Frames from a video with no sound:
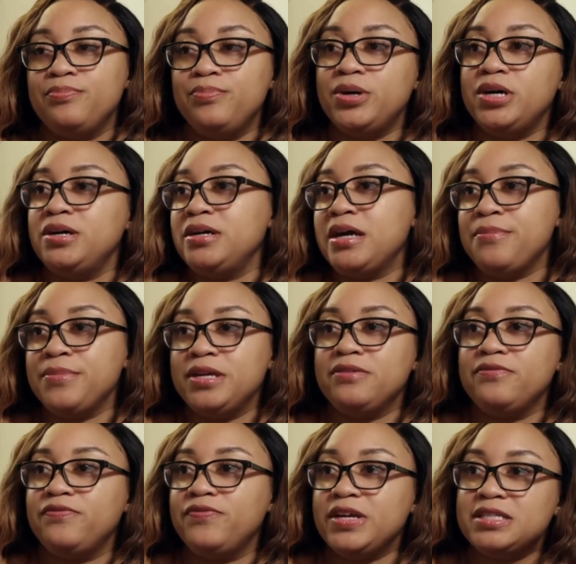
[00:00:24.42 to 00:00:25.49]
But, I
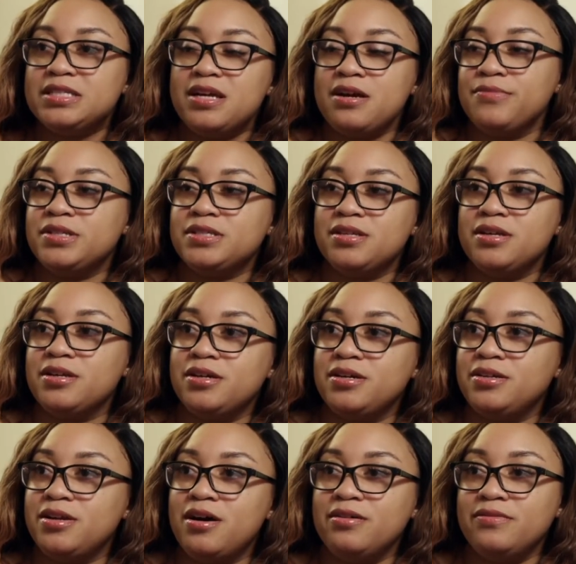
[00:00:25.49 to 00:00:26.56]
mean, FaceTime is, like,
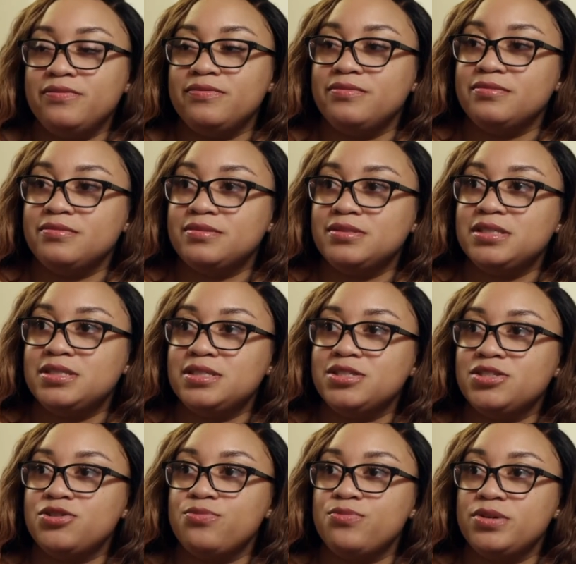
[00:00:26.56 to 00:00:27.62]
enough to see
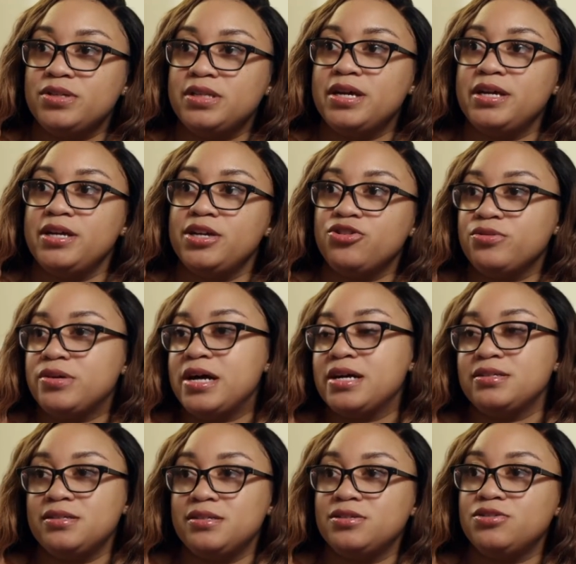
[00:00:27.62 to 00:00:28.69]
someone, like,
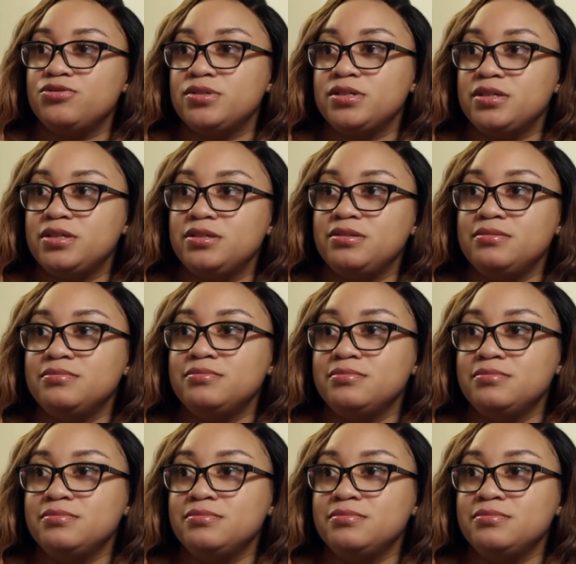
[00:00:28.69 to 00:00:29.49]
interacting and doing good.